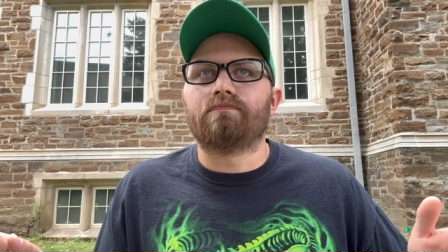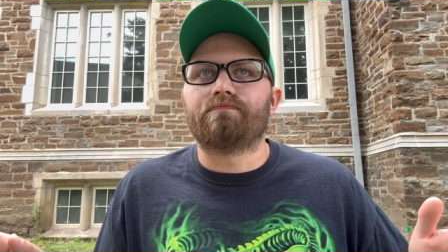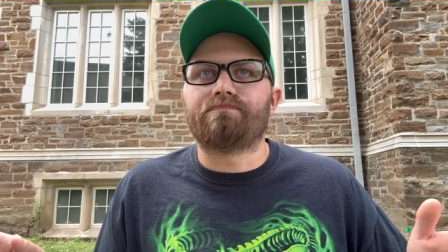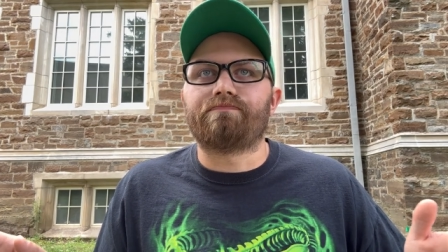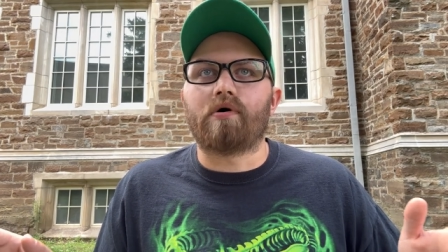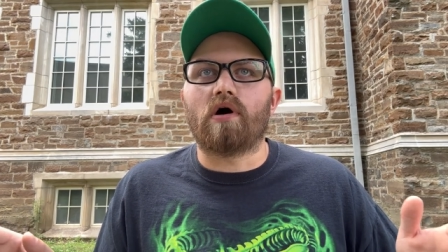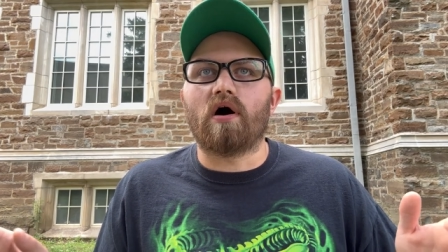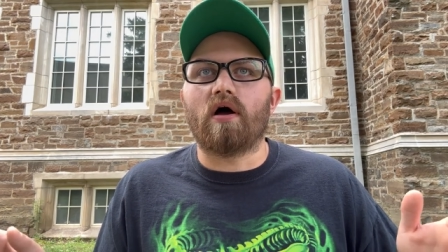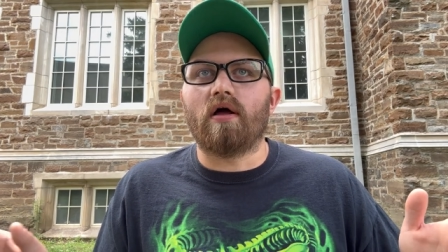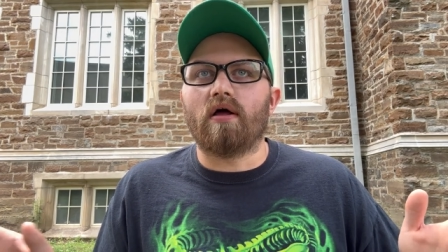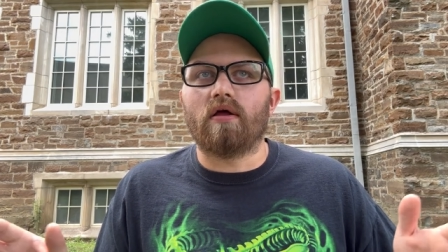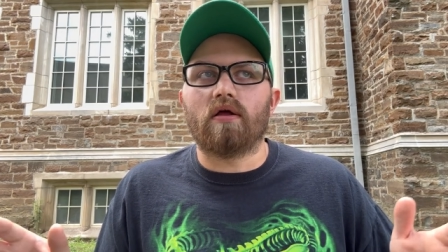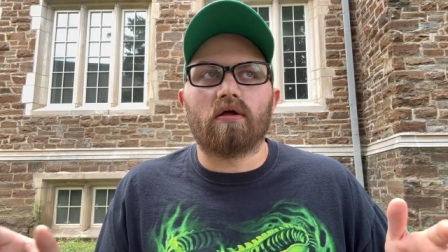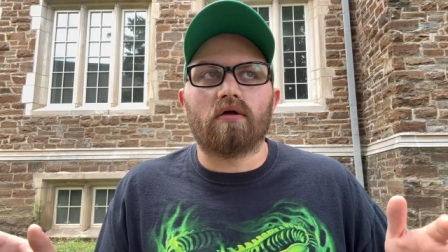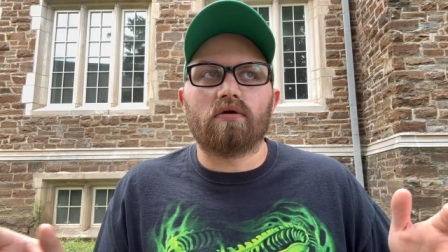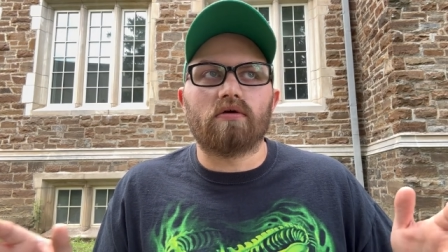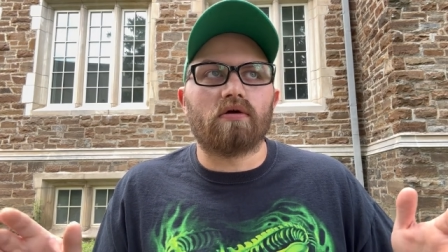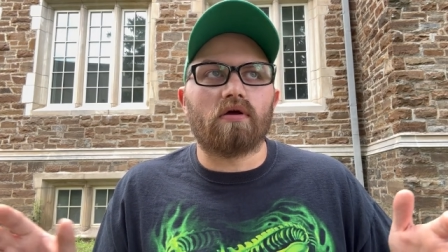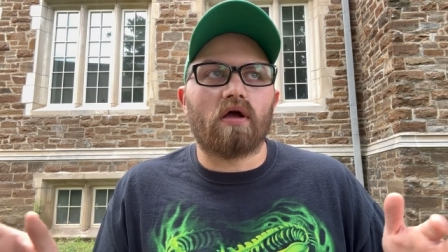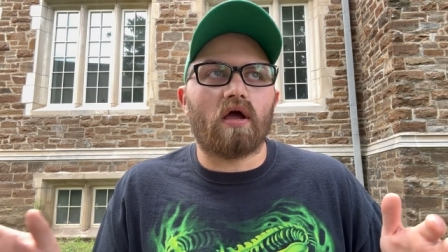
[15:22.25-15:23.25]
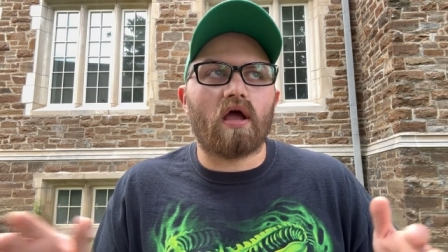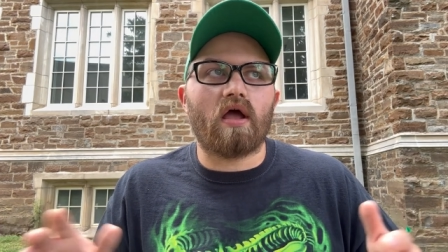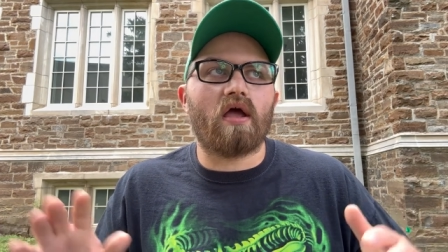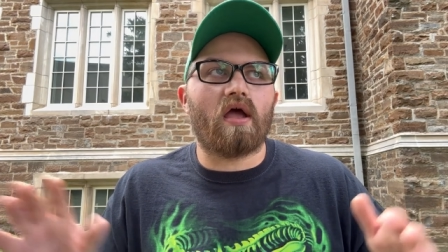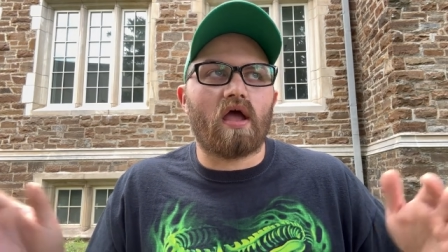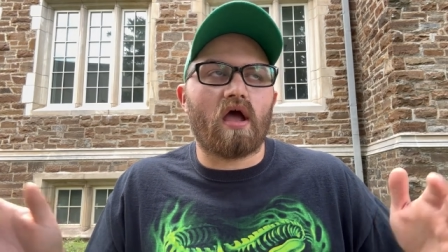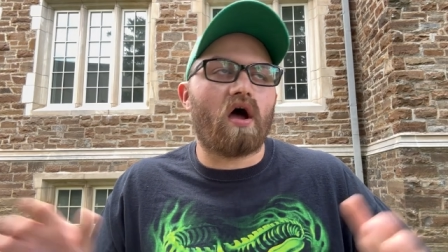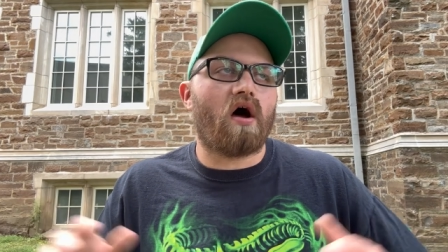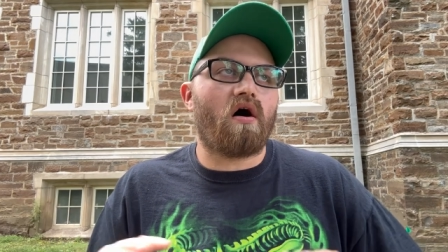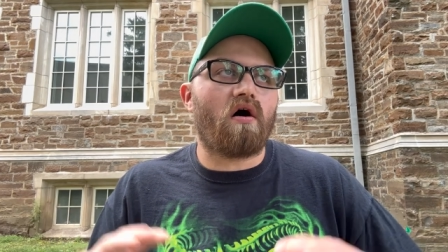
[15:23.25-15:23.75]
but
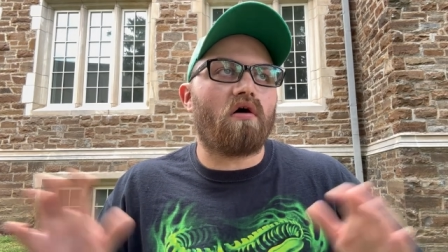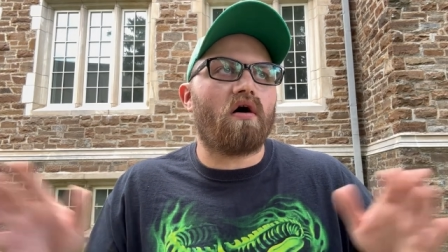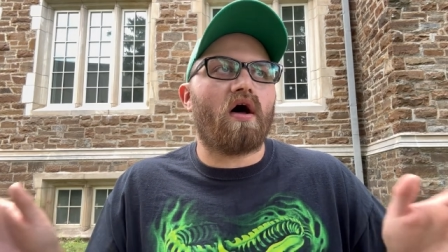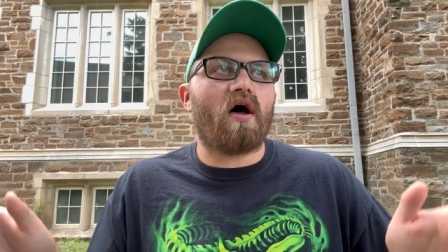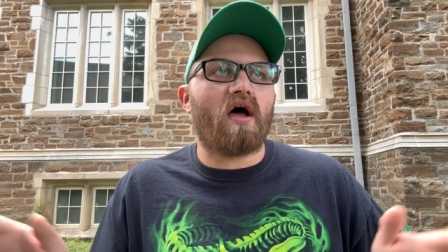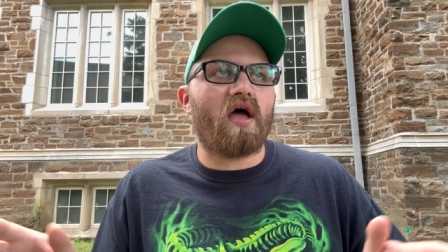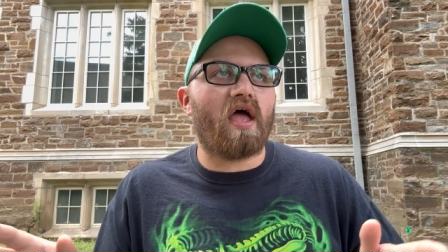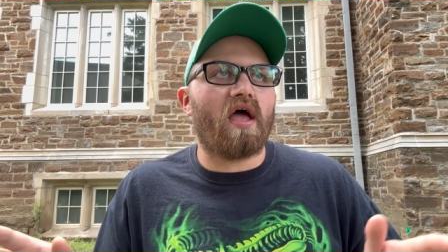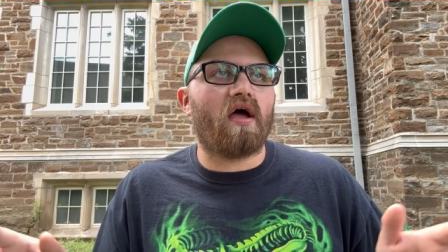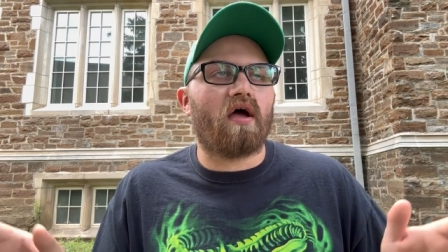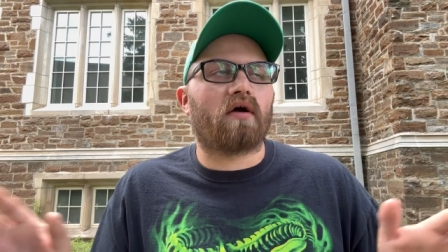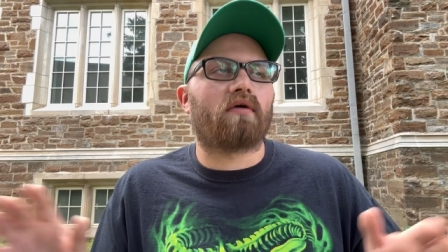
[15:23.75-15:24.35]
oh, uh,